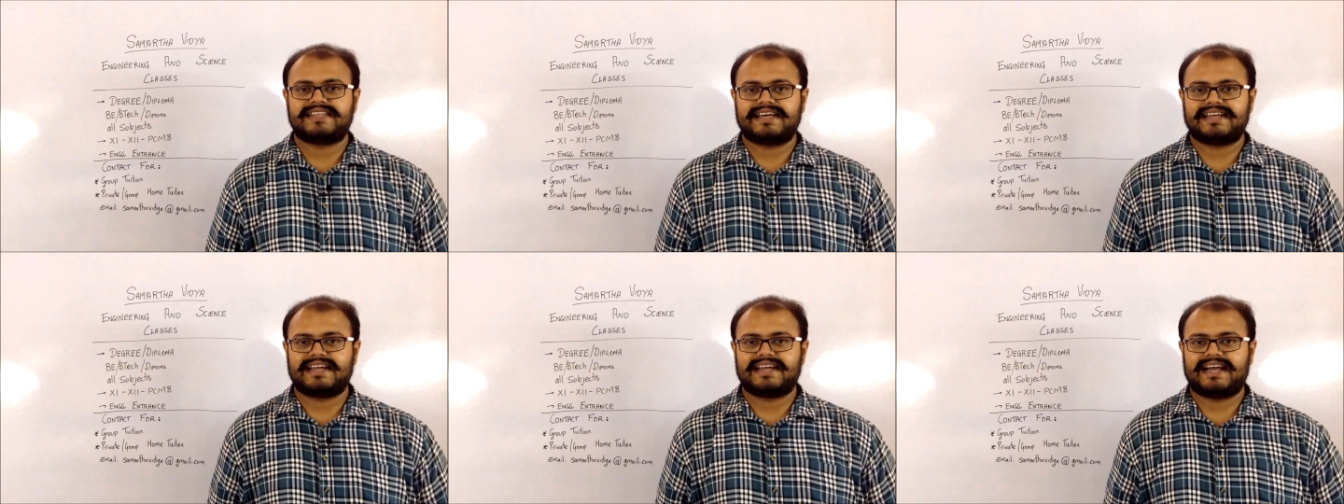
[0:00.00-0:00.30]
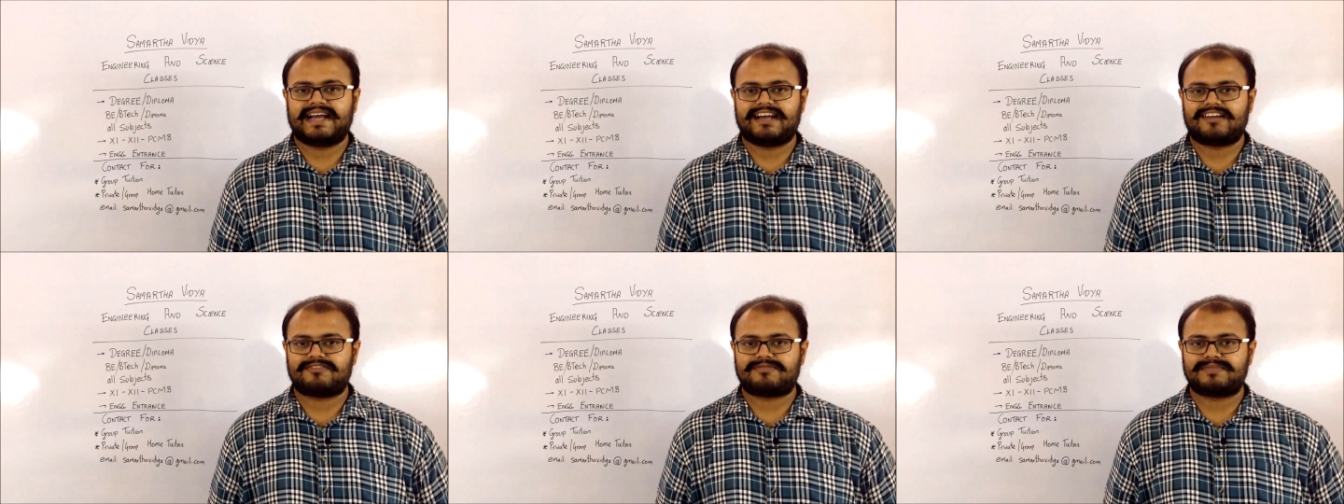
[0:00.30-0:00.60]
There
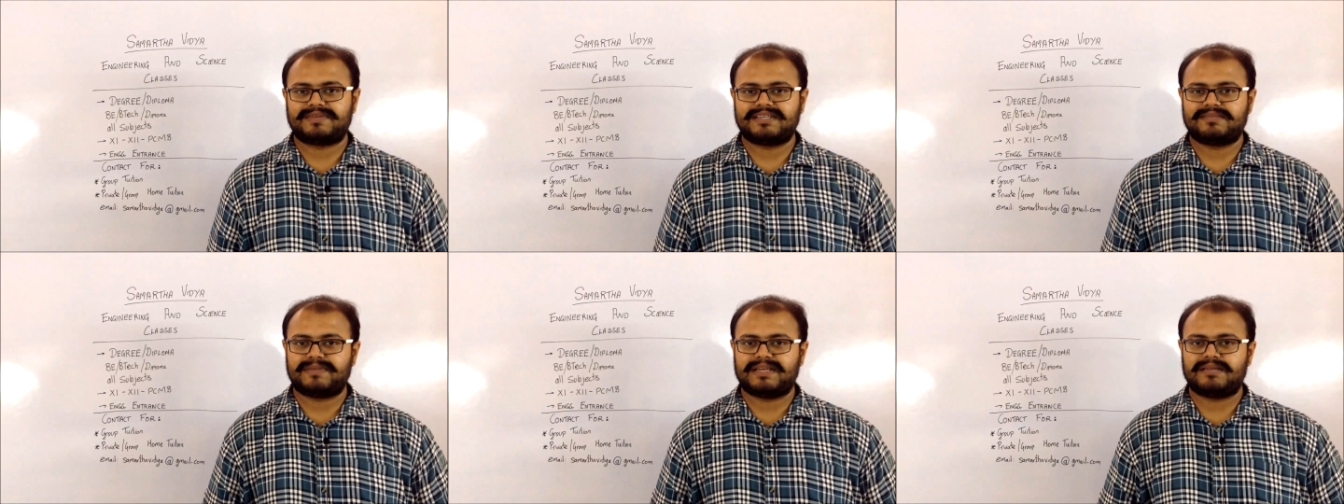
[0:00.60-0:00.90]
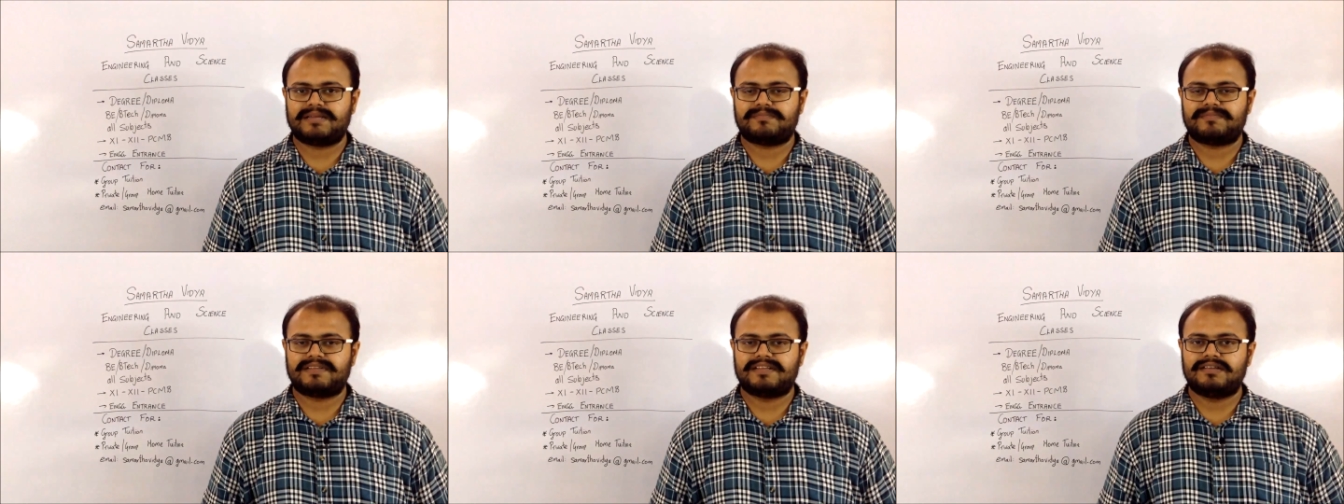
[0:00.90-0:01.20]
have been
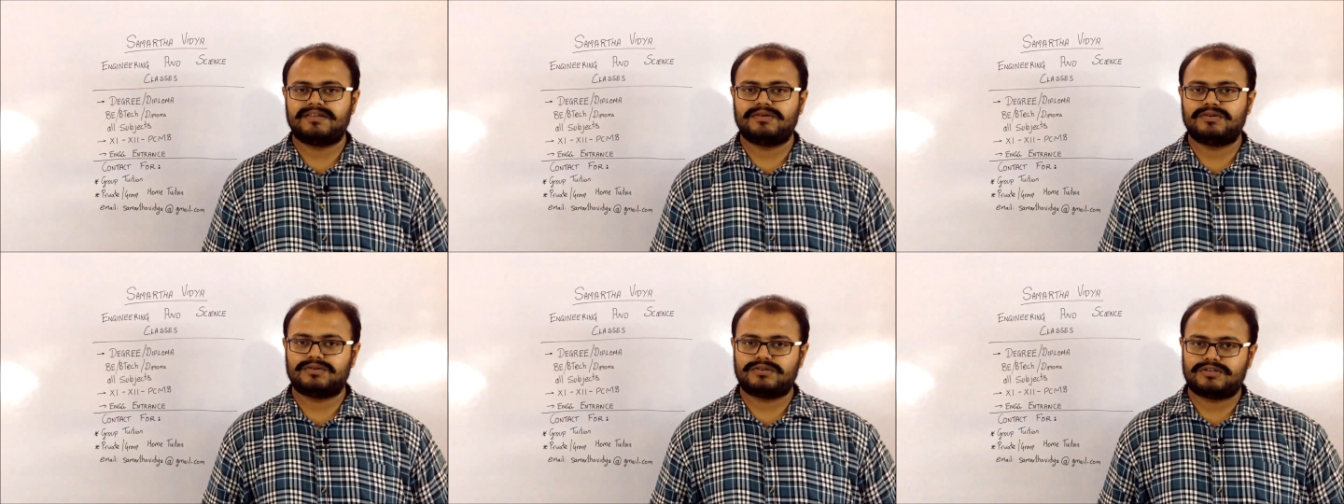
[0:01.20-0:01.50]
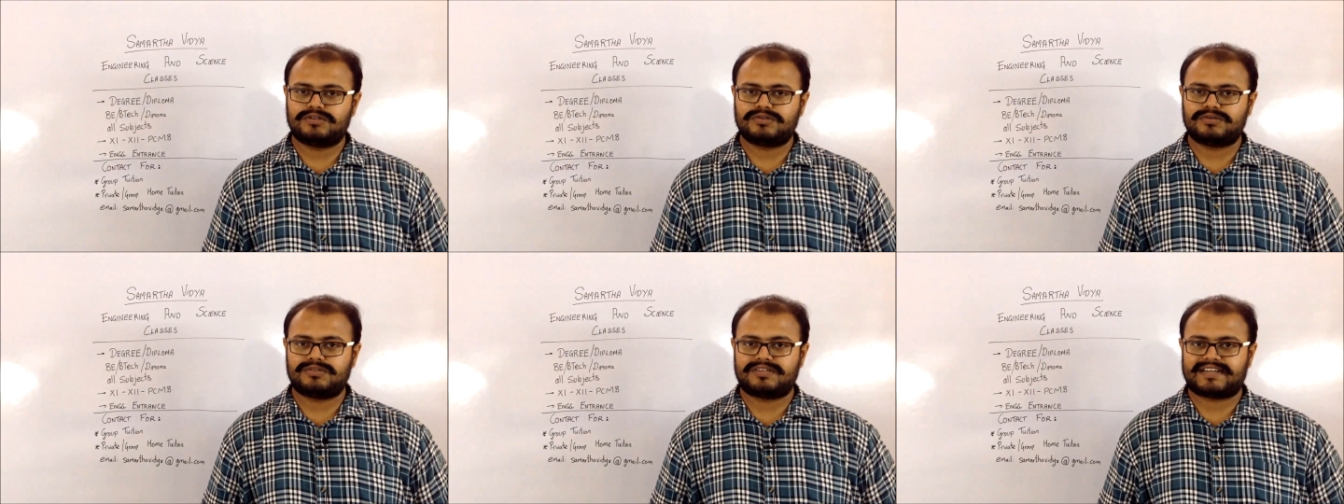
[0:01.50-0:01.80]
people
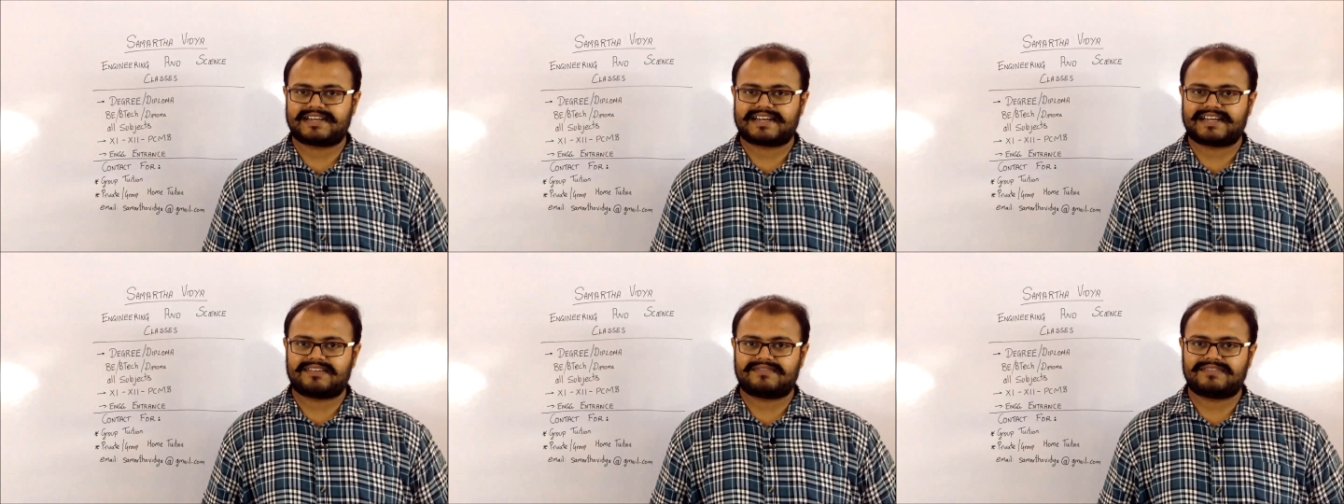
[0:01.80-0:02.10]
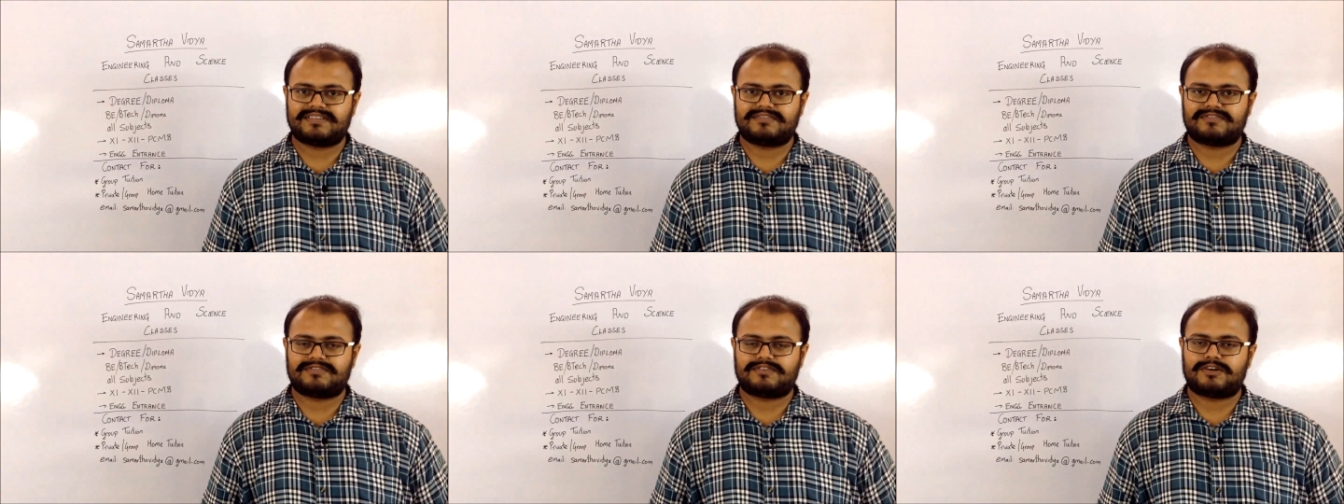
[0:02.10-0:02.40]
who do
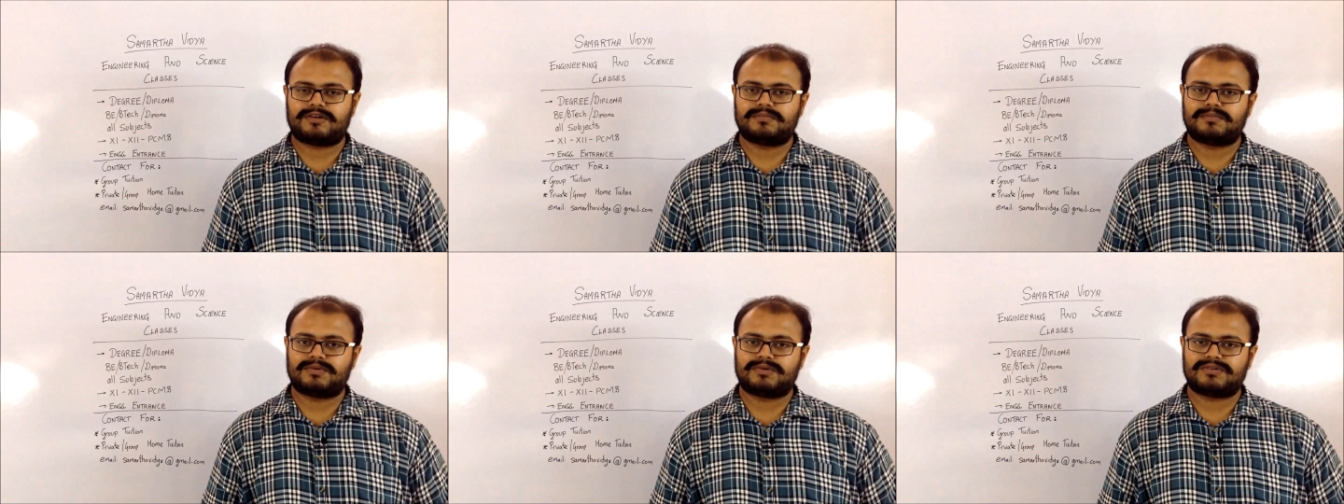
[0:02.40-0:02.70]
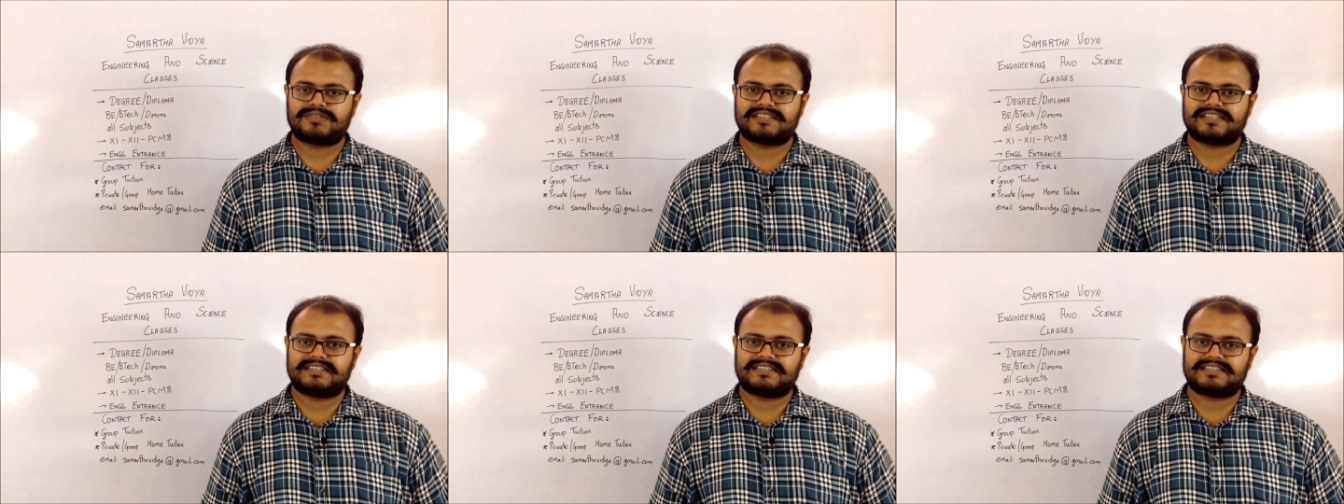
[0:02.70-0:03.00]
travel for
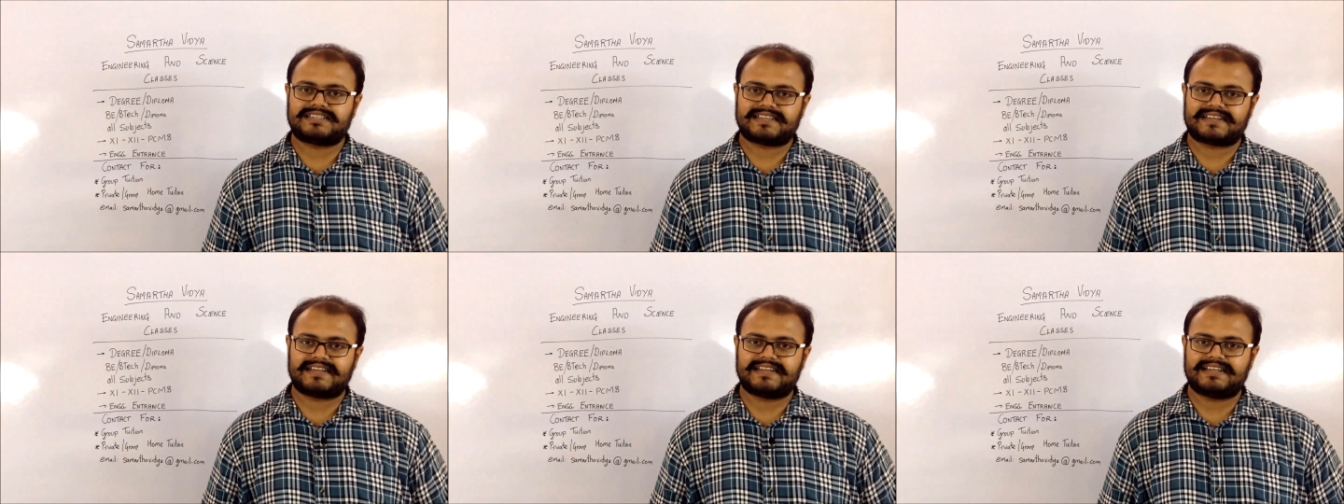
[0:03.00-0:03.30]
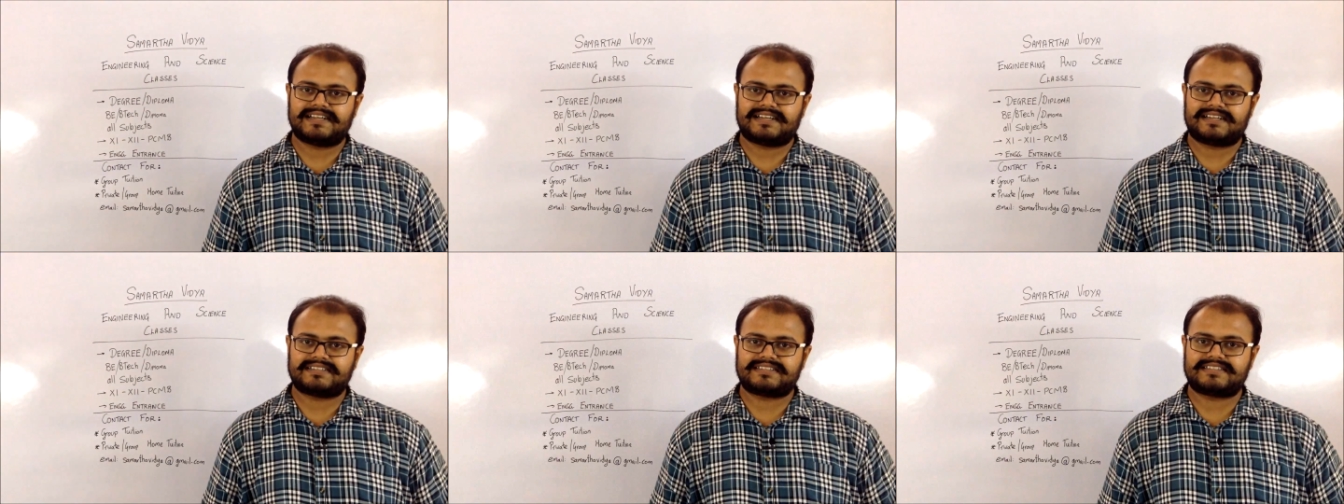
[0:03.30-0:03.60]
more than
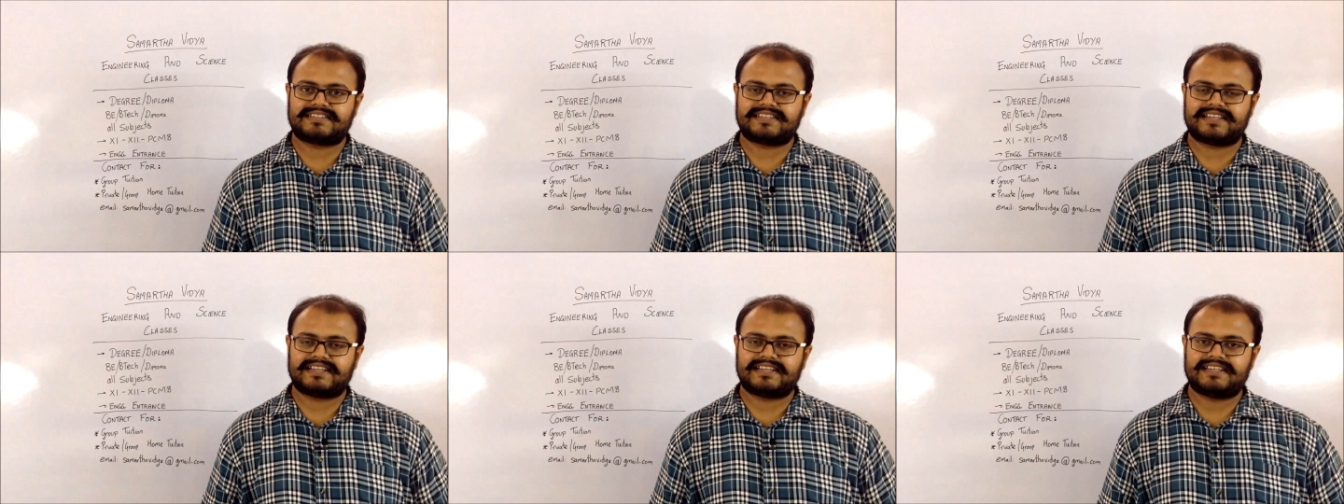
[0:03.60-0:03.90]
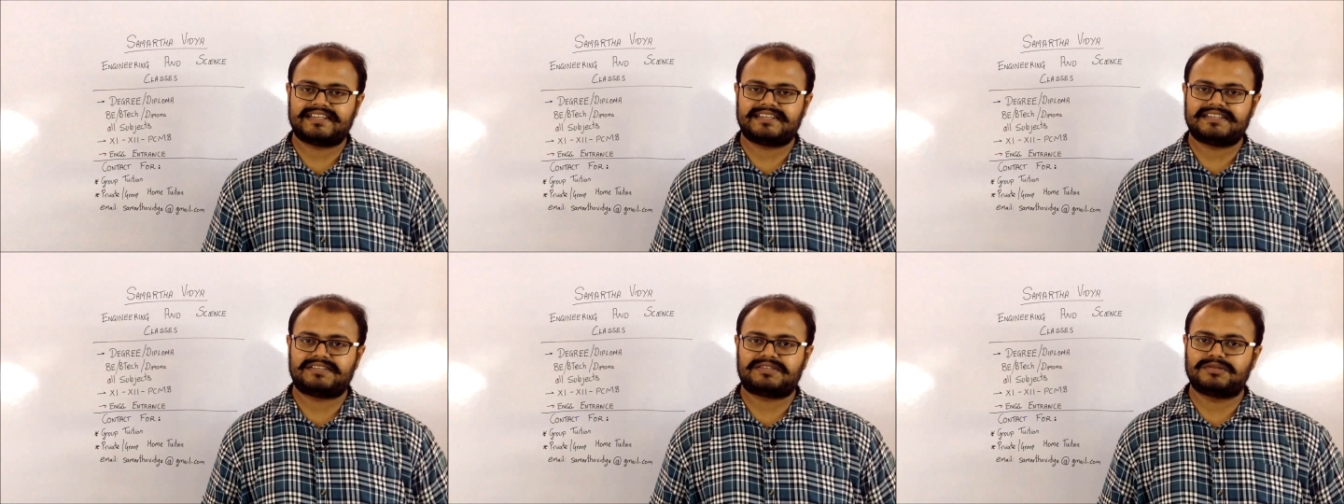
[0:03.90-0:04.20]
three hours
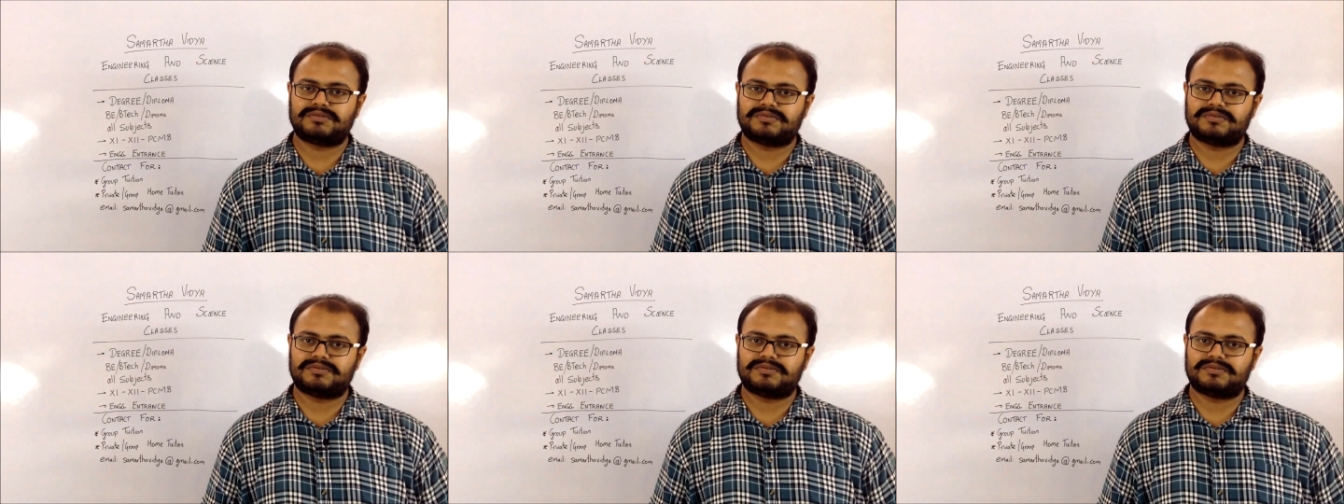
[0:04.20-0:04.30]
daily